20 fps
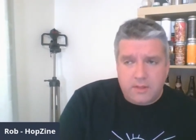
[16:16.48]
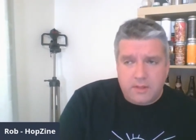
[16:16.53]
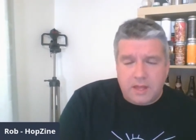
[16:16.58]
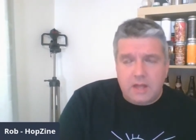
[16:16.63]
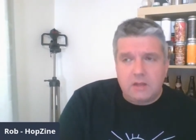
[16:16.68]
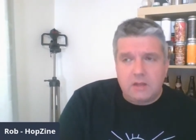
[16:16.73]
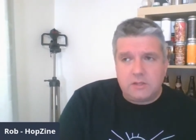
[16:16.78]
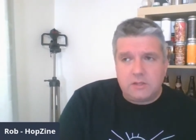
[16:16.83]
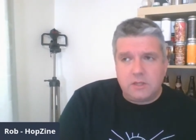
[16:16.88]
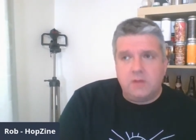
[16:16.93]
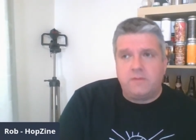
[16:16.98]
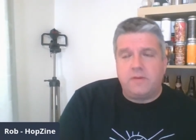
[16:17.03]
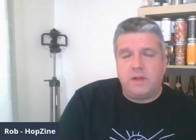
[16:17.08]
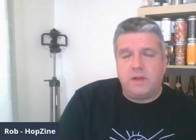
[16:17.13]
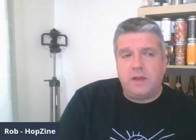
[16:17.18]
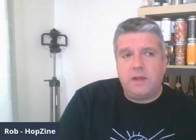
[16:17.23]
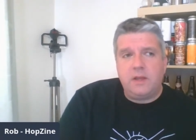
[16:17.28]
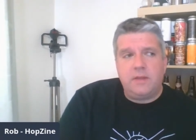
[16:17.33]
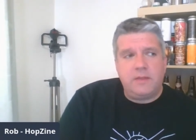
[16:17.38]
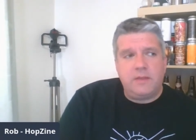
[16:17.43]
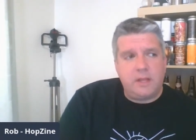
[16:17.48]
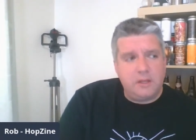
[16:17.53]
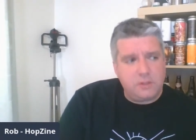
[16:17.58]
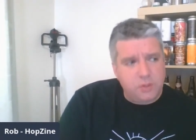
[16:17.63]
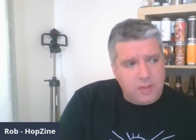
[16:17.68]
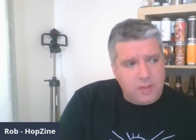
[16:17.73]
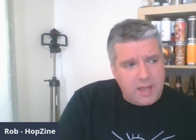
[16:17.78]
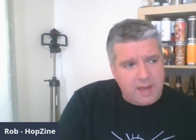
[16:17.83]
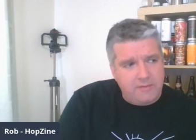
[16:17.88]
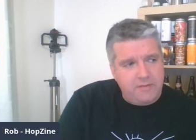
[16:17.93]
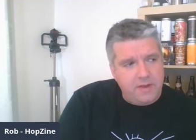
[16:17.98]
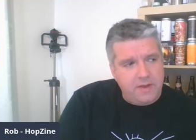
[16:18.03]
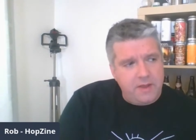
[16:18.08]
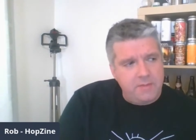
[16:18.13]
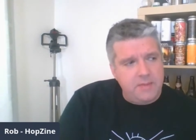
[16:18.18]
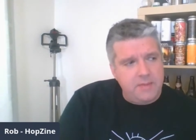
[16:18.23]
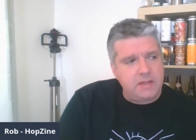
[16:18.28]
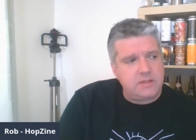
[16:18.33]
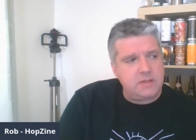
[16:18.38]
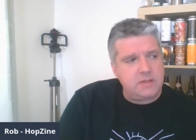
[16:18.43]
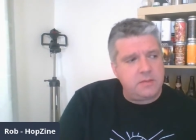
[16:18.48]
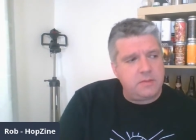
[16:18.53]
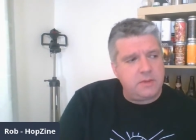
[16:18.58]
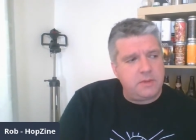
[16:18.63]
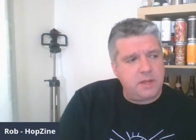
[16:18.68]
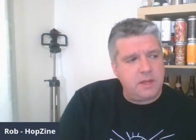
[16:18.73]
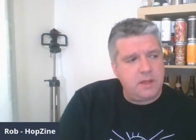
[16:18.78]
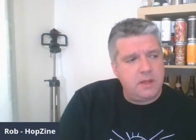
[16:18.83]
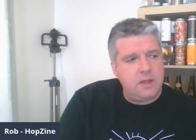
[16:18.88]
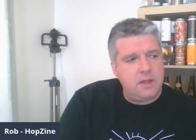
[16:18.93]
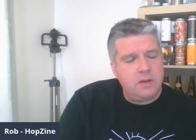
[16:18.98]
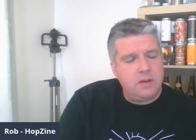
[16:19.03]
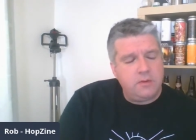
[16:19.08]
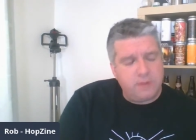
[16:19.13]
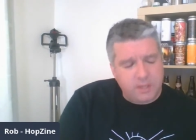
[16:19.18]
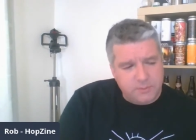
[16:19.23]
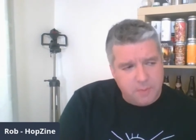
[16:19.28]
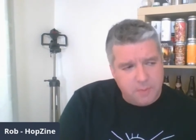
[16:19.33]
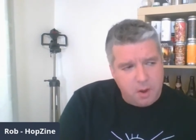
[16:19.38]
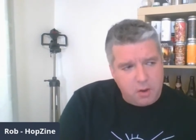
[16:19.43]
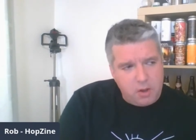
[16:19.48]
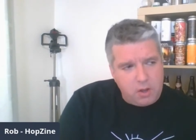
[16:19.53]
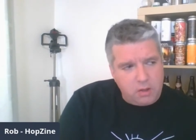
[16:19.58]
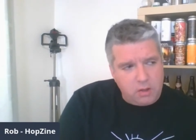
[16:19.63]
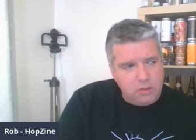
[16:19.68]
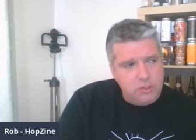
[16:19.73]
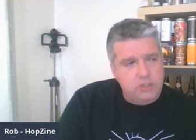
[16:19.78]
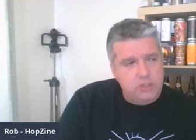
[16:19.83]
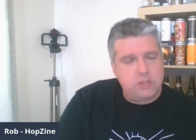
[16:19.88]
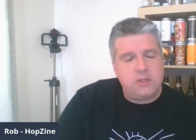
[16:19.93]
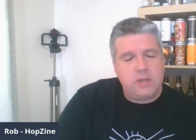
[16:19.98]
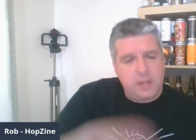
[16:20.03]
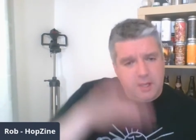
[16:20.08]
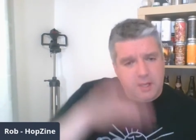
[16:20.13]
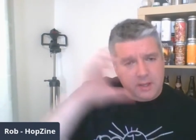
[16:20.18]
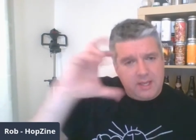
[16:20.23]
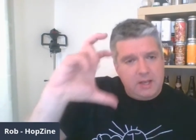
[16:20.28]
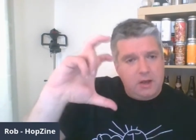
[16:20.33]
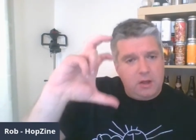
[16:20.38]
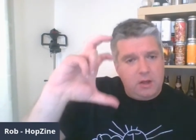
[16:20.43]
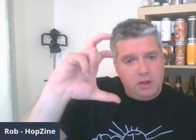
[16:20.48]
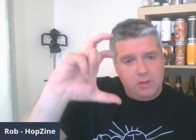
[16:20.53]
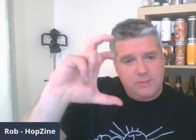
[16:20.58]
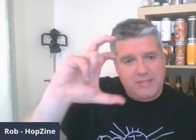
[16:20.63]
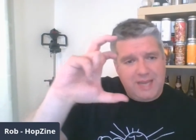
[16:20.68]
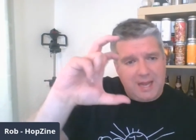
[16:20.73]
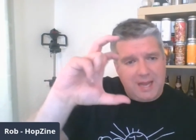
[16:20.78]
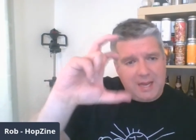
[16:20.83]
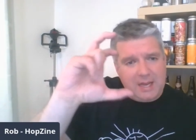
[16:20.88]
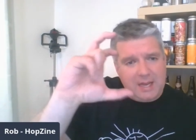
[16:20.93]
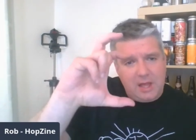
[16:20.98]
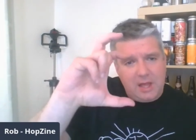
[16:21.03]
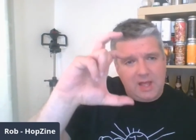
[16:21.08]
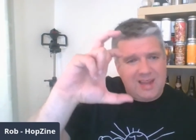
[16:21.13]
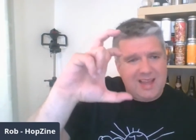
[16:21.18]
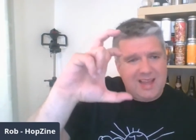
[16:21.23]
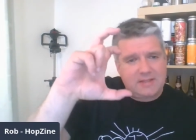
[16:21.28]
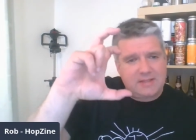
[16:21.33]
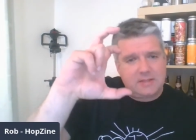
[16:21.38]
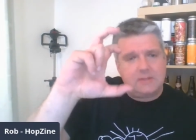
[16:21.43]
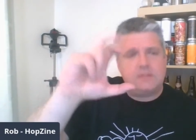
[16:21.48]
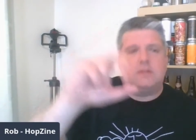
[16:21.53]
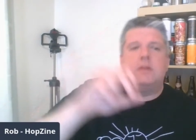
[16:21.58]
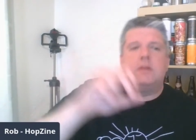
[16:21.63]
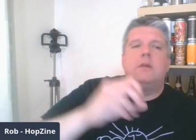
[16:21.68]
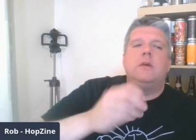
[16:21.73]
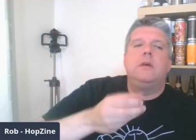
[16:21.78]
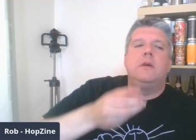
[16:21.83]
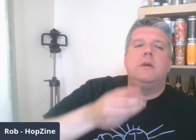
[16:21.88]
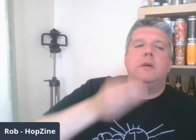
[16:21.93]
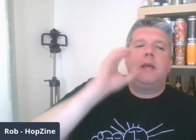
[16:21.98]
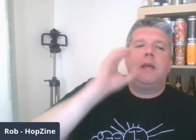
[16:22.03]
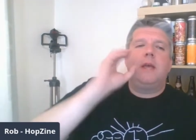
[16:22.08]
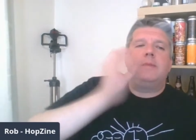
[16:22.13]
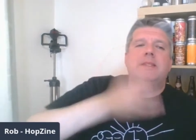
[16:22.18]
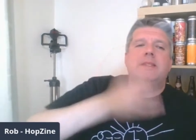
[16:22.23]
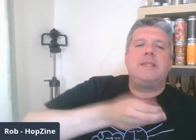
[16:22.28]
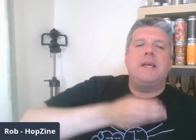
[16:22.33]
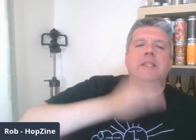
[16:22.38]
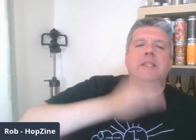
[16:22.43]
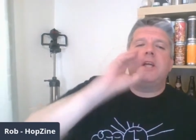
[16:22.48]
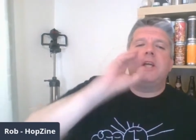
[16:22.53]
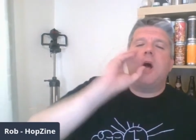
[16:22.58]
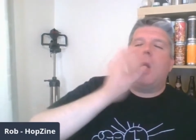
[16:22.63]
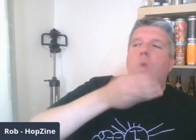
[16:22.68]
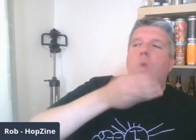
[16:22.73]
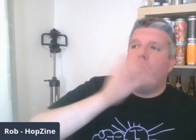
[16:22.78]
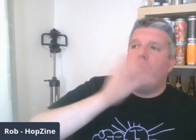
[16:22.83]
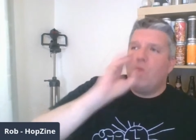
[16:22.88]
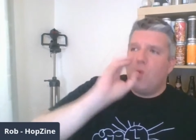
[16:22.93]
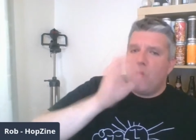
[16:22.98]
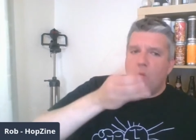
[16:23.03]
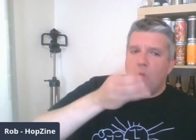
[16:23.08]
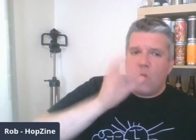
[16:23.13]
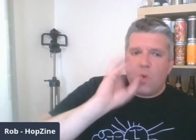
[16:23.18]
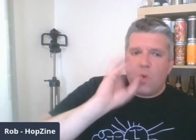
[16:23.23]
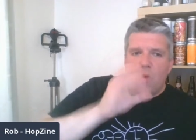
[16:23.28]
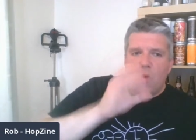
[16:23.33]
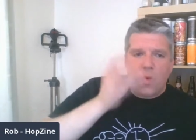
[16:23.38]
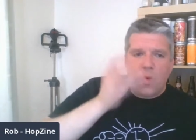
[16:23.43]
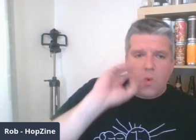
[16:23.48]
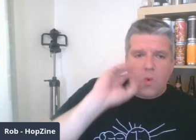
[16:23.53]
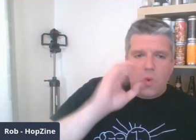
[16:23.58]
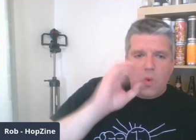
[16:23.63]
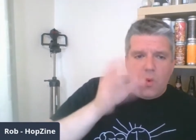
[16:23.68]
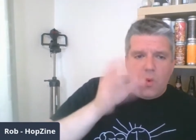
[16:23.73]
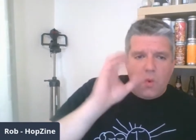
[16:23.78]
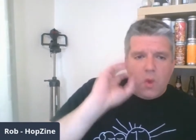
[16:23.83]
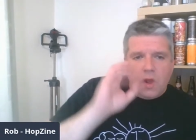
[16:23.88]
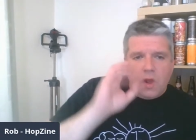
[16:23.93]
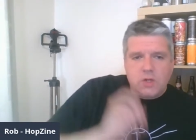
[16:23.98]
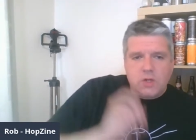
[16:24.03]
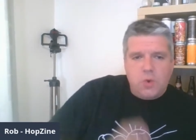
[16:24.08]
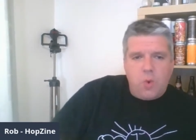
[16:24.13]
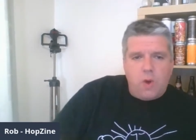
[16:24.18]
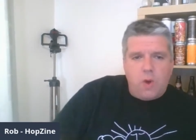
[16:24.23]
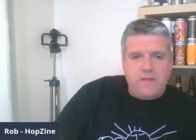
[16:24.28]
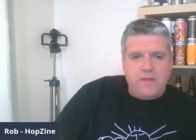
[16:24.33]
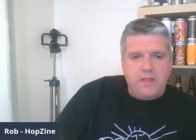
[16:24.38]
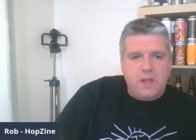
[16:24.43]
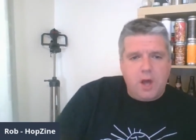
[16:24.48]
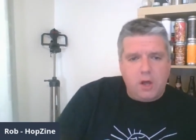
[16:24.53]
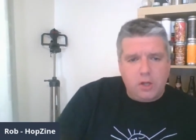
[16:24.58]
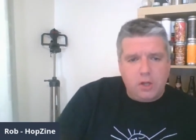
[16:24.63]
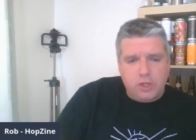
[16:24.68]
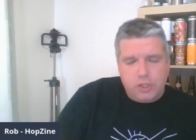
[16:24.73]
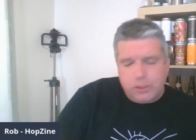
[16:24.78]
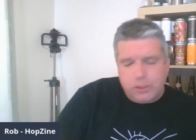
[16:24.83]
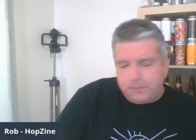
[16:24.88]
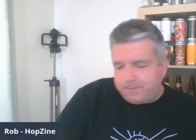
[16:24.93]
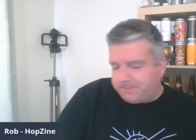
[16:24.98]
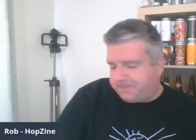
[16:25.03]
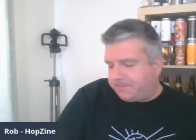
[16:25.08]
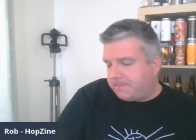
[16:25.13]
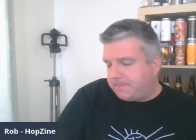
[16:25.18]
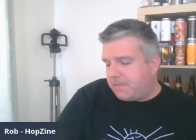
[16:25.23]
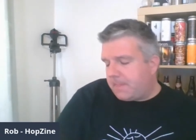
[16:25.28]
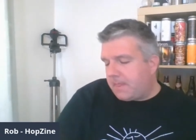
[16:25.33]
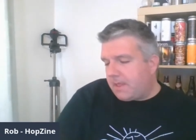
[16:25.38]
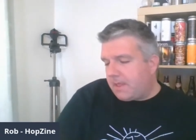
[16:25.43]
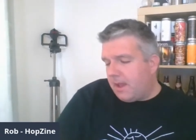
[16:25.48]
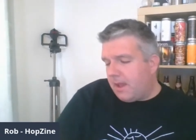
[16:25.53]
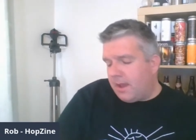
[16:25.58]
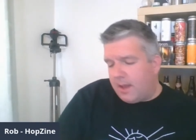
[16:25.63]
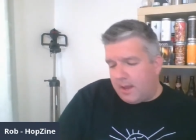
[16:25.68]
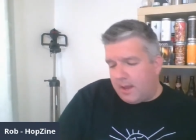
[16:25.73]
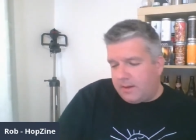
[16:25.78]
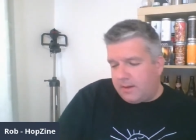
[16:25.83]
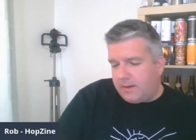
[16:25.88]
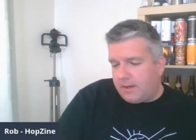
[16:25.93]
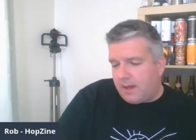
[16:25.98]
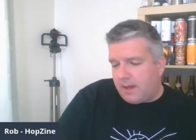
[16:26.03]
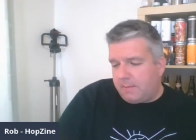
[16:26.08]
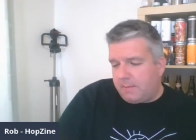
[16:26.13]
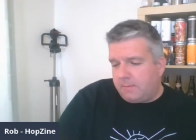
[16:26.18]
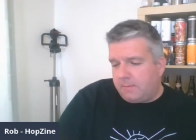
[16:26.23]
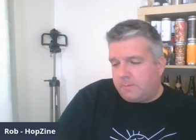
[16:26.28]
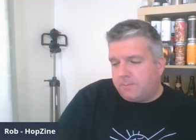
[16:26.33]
And that looks lovely. And then he goes to a cafe, meets somebody, drinks more Kolsch. It all comes in like little glasses. Keeps it nice and cold. Quaffing the Kolsch. And